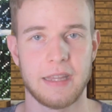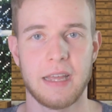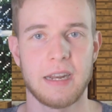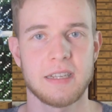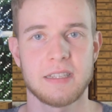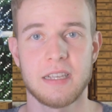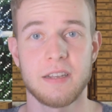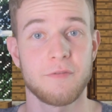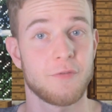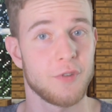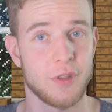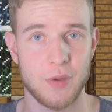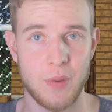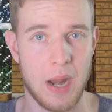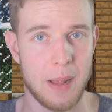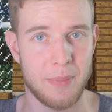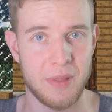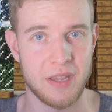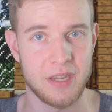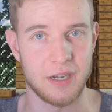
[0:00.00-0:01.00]
And that is it for the
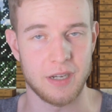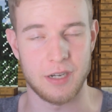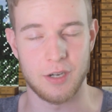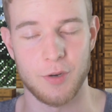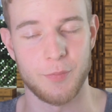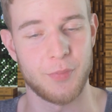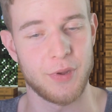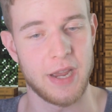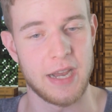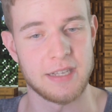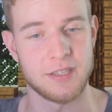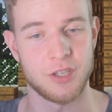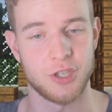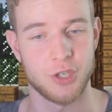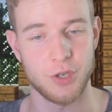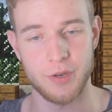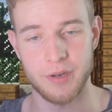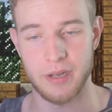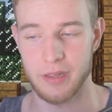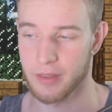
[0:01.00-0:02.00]
grappling hook. Hope you guys
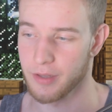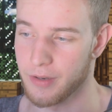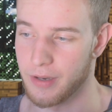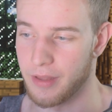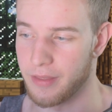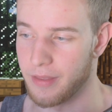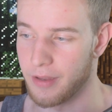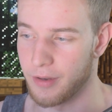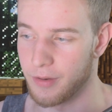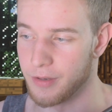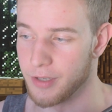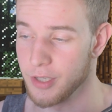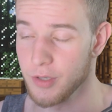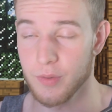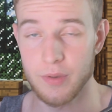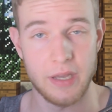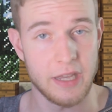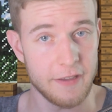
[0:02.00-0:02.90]
enjoyed, learned a thing or two.